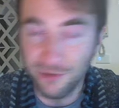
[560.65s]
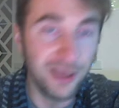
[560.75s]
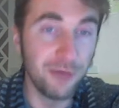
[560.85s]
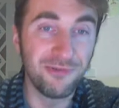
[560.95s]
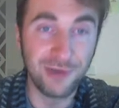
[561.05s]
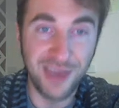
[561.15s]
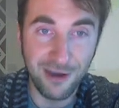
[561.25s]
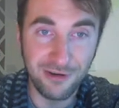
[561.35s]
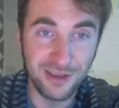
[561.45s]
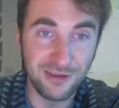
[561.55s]
helpful,
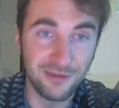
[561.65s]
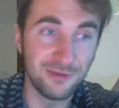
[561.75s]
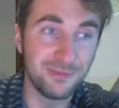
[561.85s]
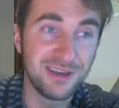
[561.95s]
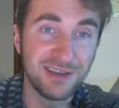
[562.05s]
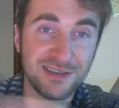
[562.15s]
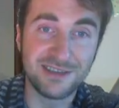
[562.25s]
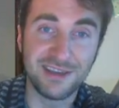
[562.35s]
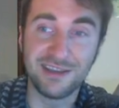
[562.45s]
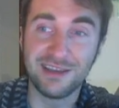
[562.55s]
caring, or because
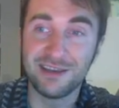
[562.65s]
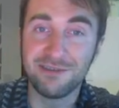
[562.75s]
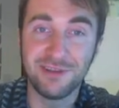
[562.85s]
they live